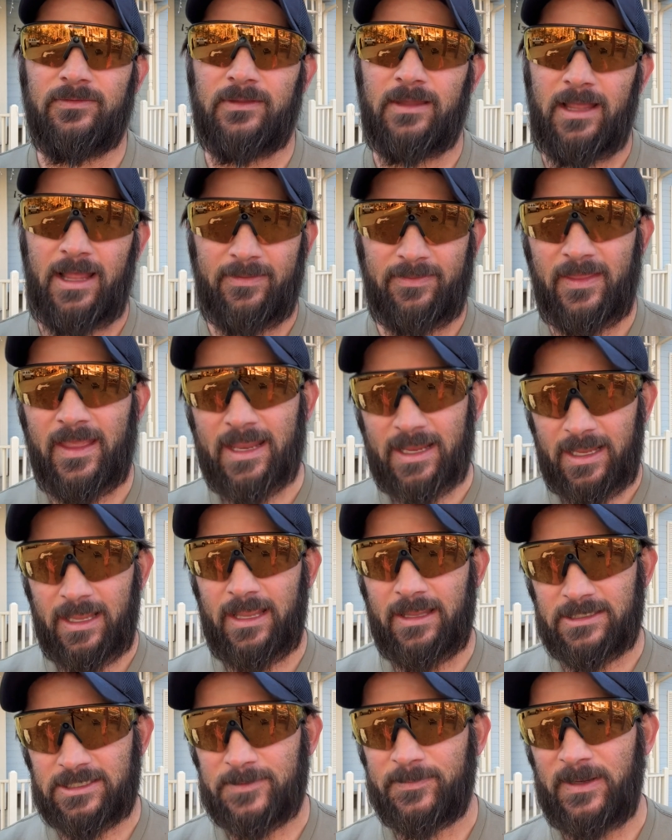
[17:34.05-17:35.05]
I think
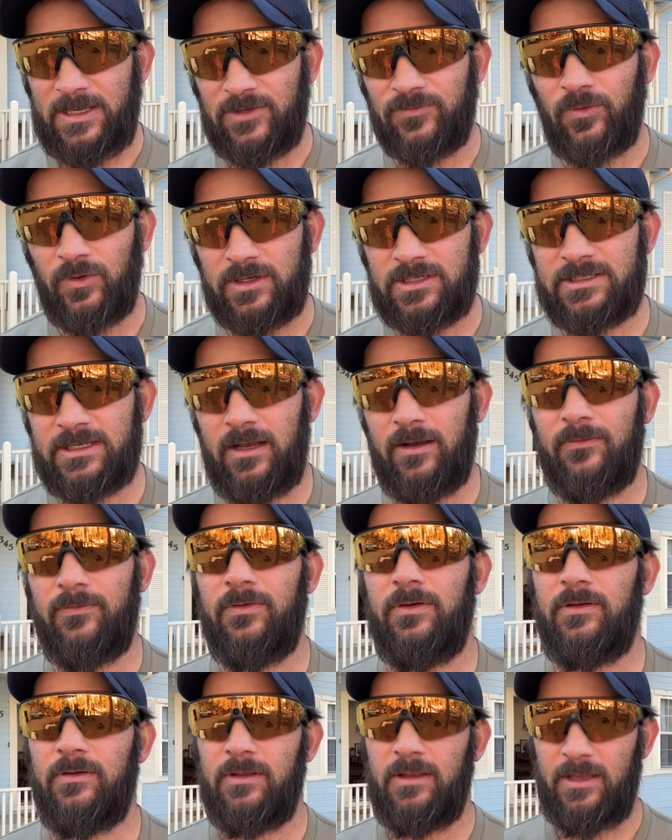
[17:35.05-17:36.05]
it speaks for
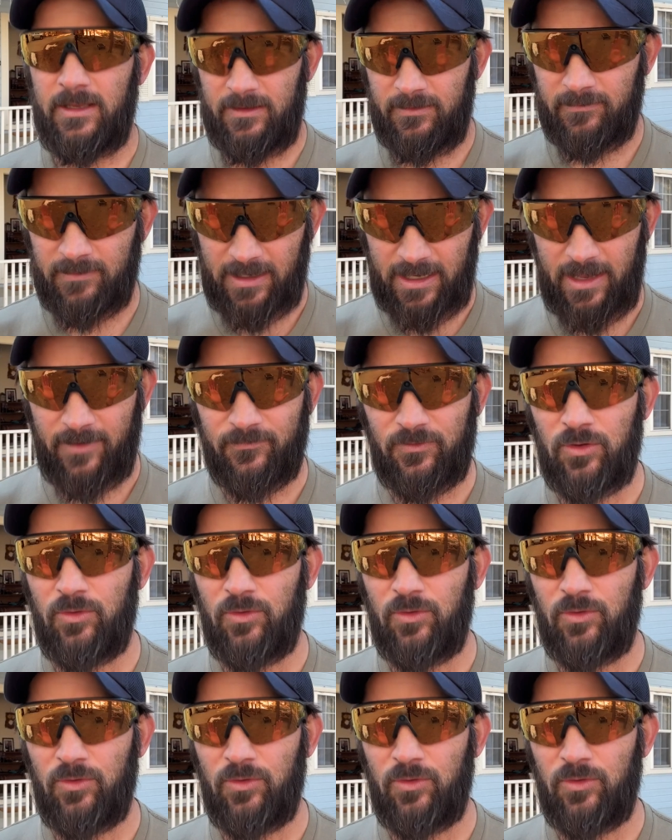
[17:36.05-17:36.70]
itself. If